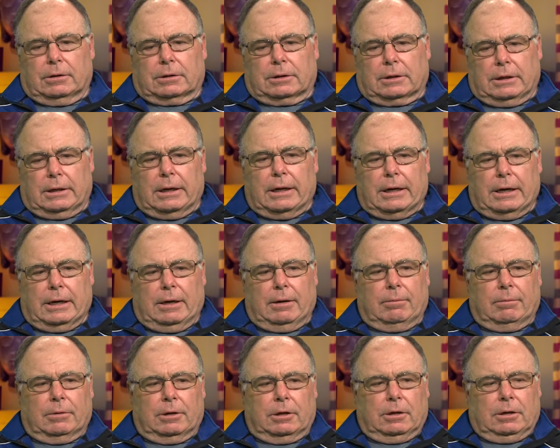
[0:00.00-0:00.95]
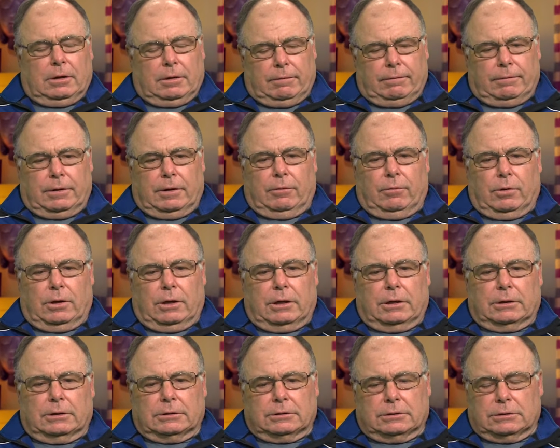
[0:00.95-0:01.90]
to climb if they
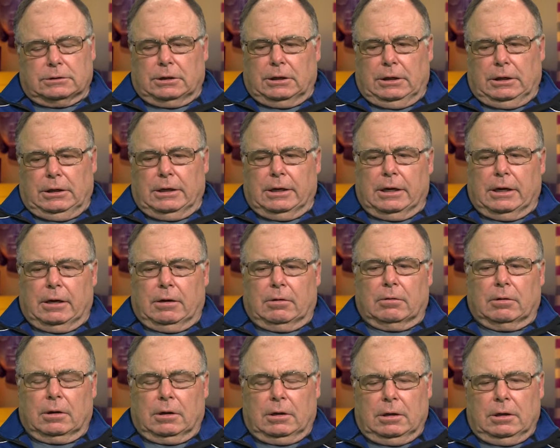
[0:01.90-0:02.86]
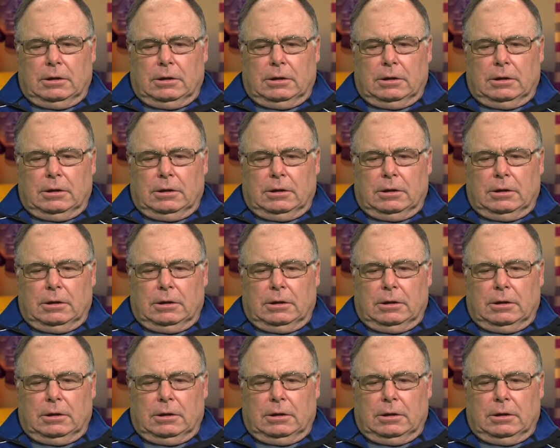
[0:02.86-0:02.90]
wanted to ski down.